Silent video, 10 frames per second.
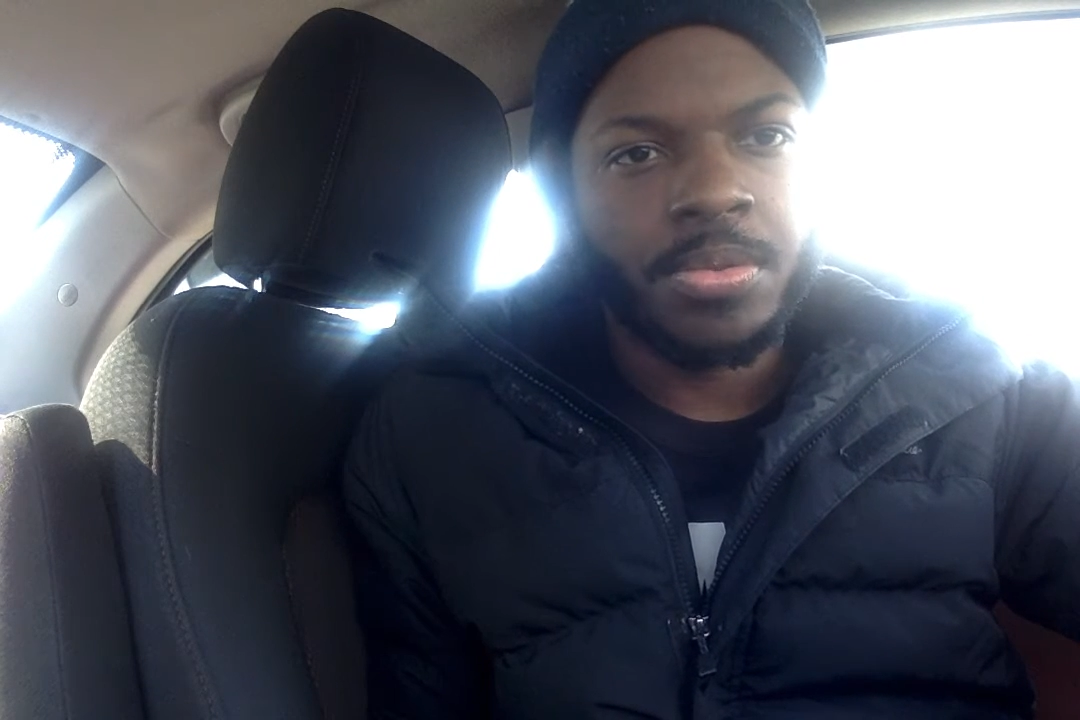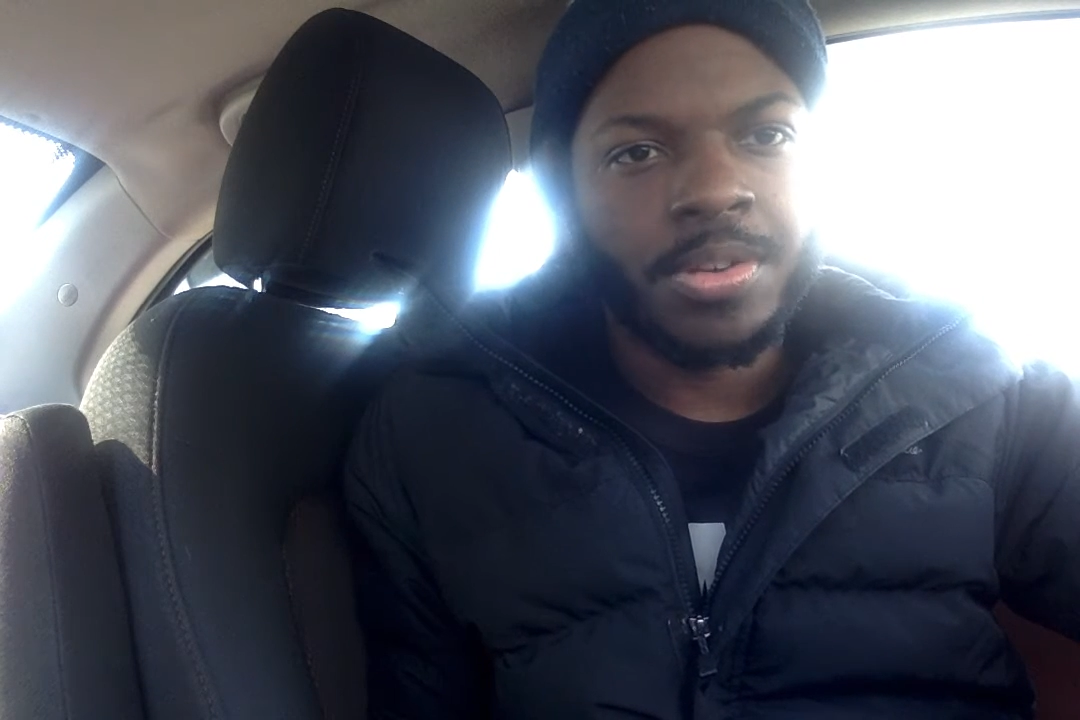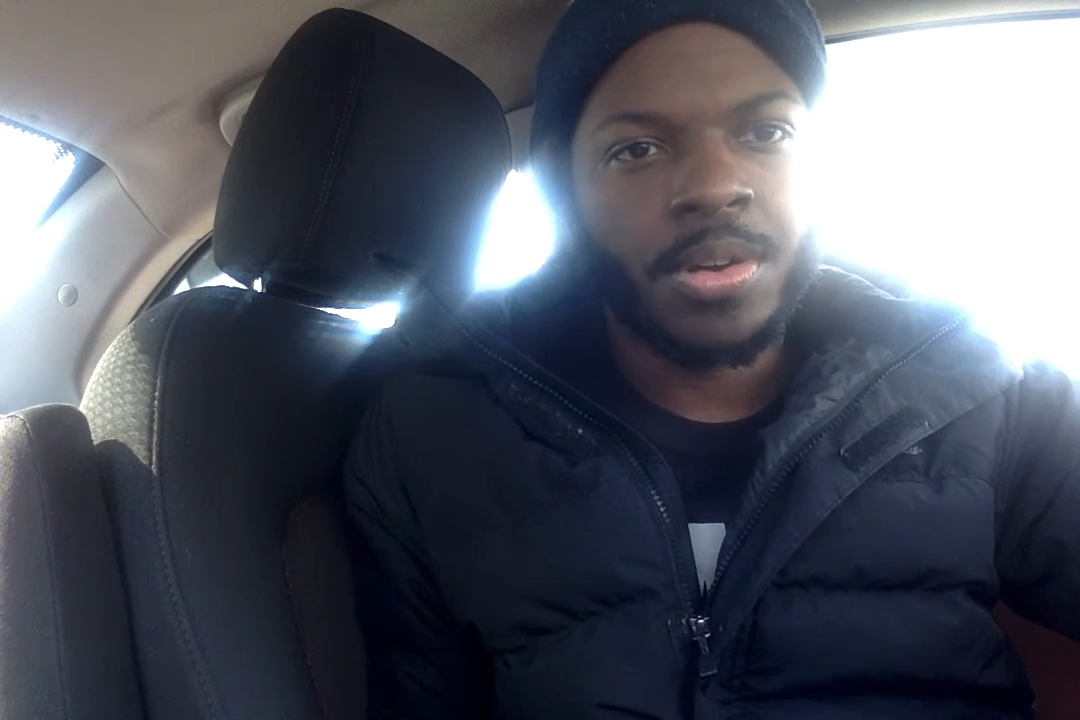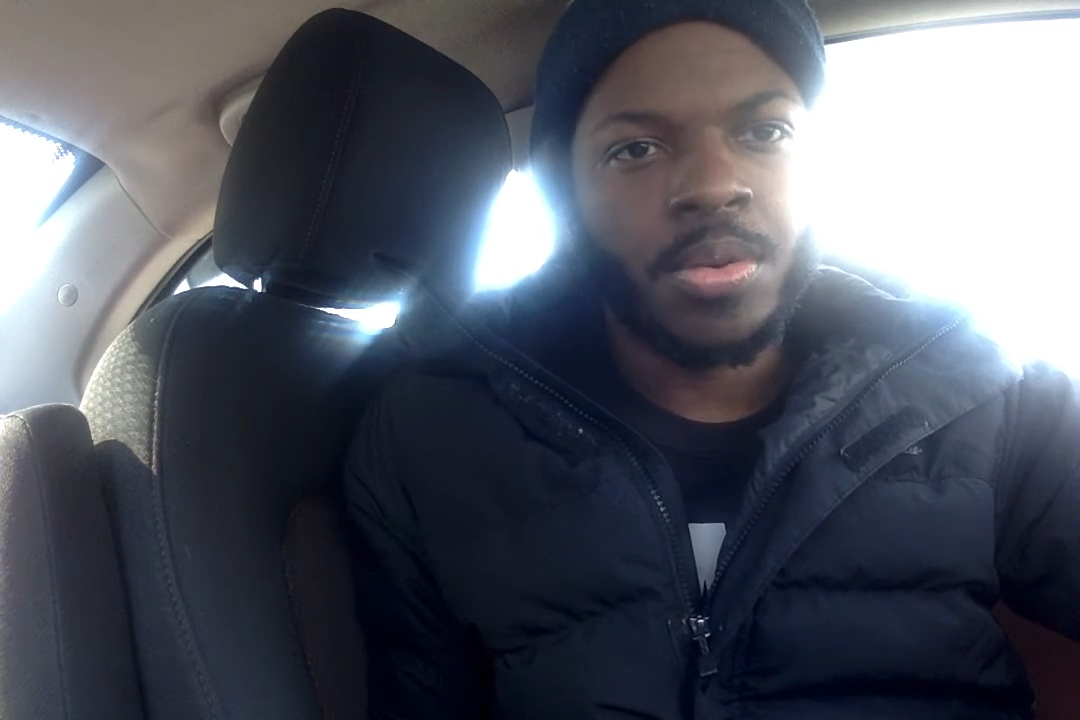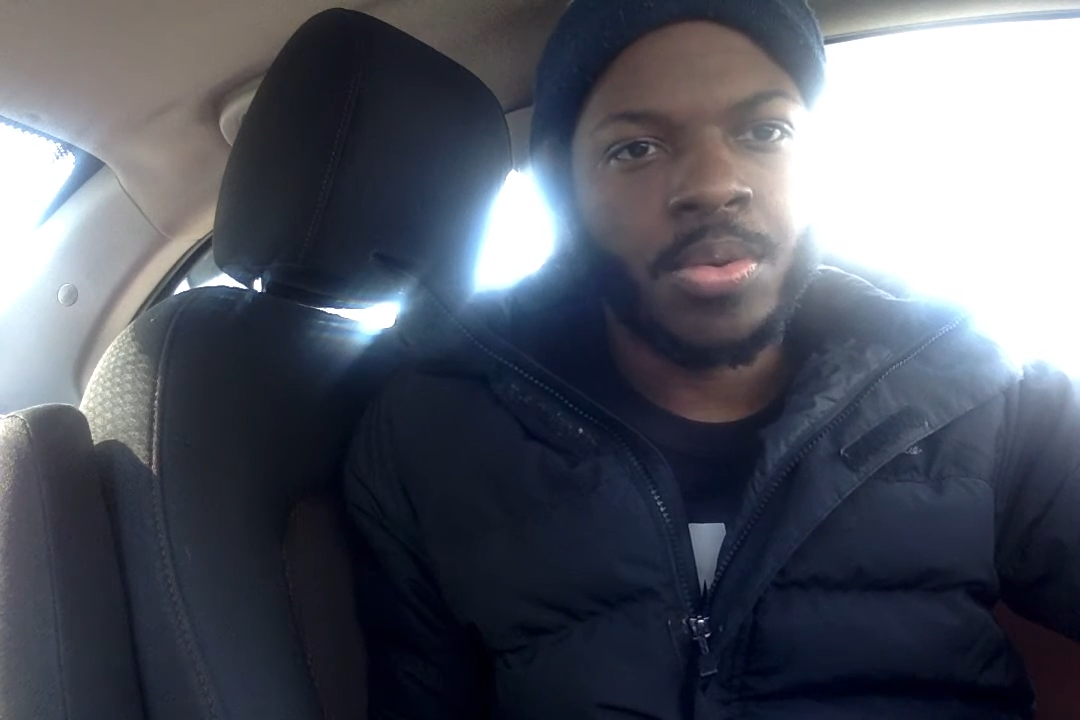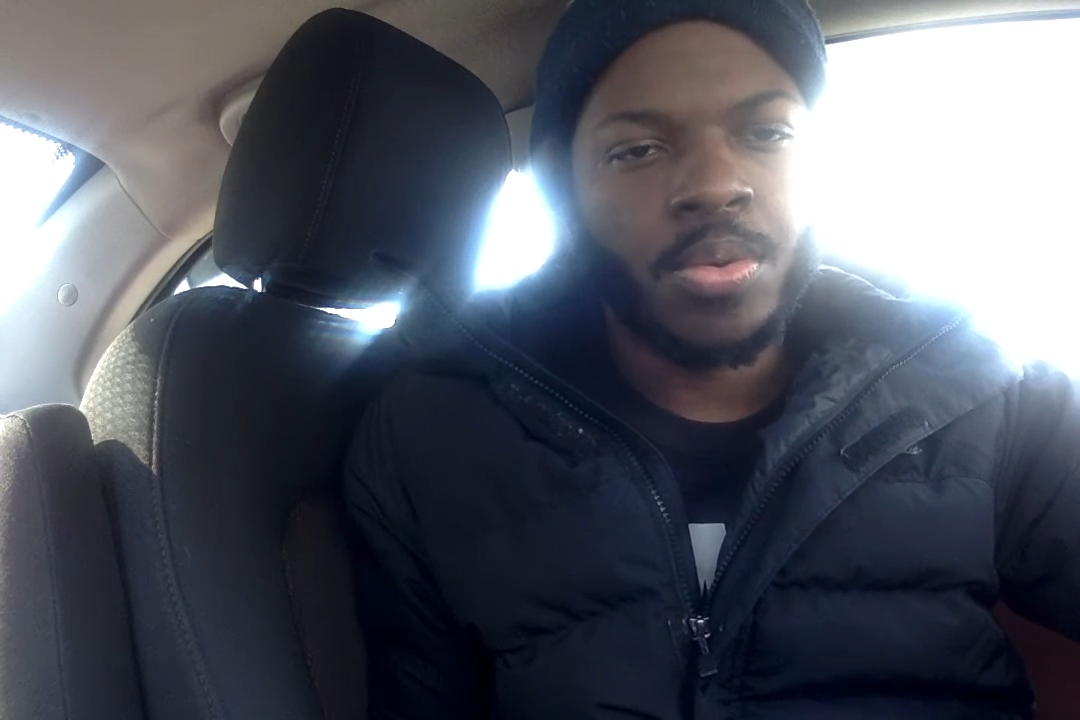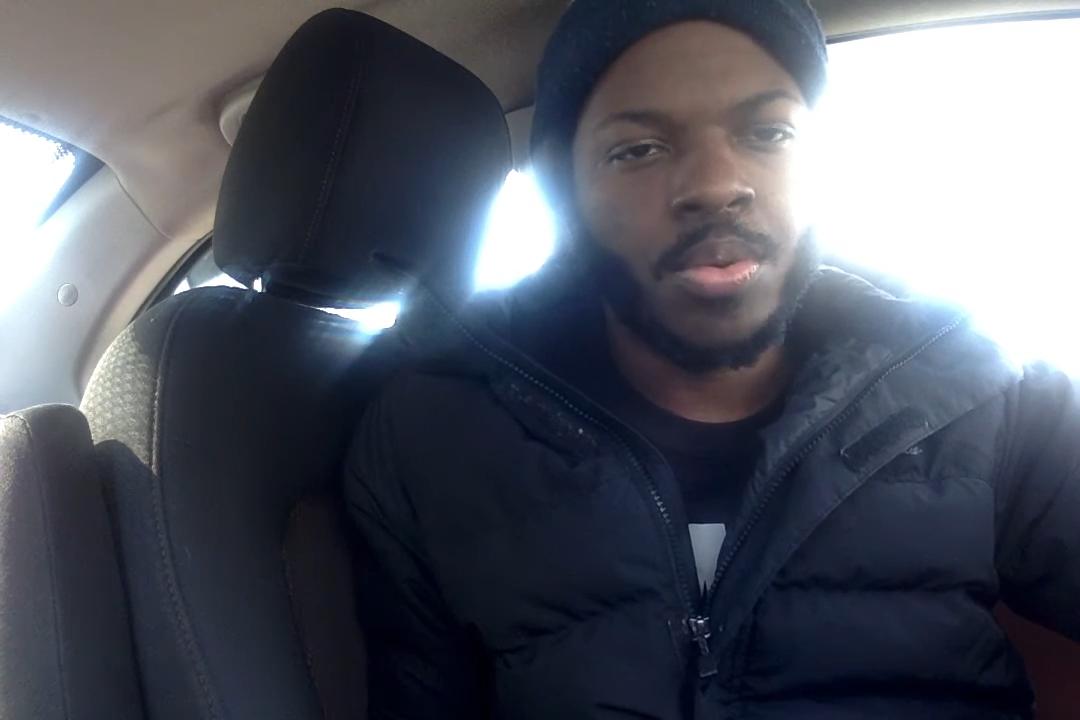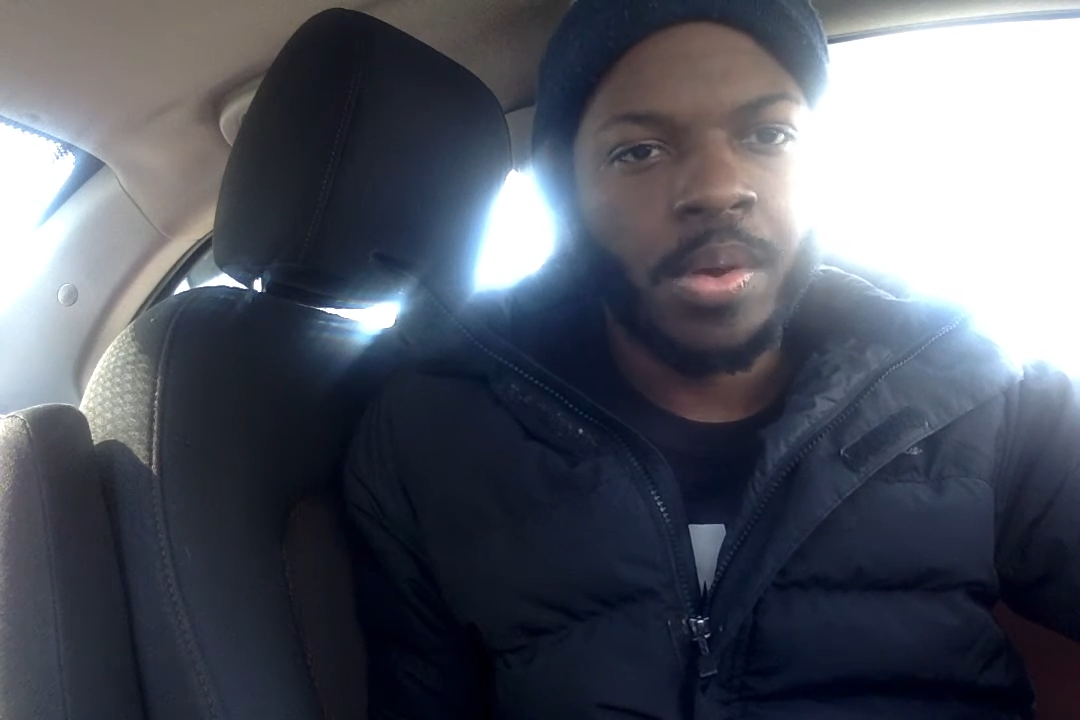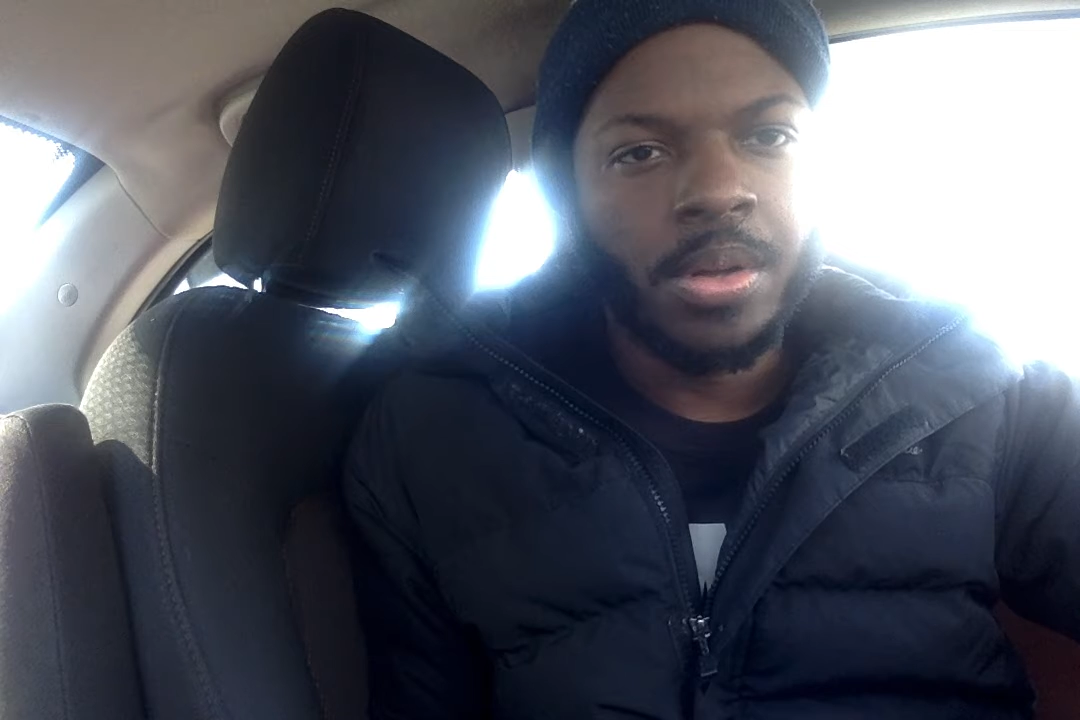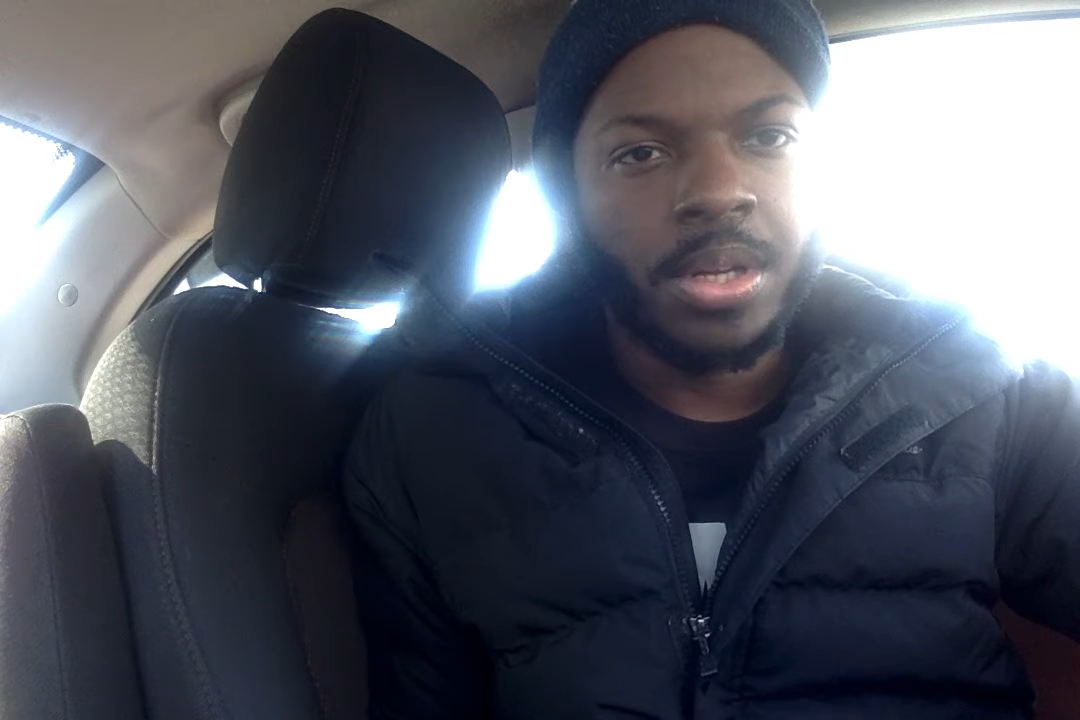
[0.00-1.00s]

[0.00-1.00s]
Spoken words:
no.